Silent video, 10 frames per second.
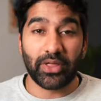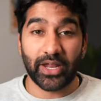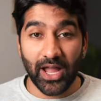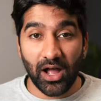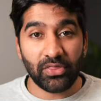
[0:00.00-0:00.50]
that
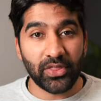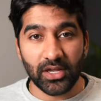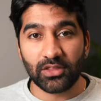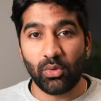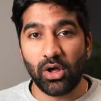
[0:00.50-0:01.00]
are out there
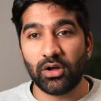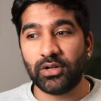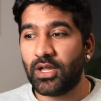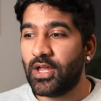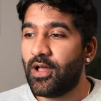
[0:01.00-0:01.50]
in the
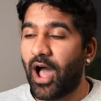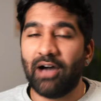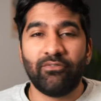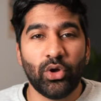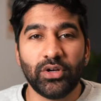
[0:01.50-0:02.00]
world,
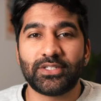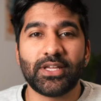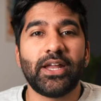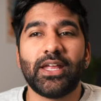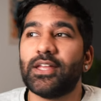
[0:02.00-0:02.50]
I've noticed
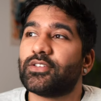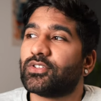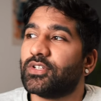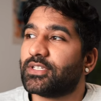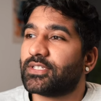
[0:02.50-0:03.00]
that it's
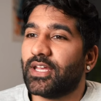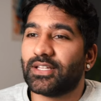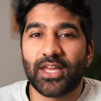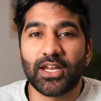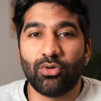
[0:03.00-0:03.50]

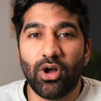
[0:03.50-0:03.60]
getting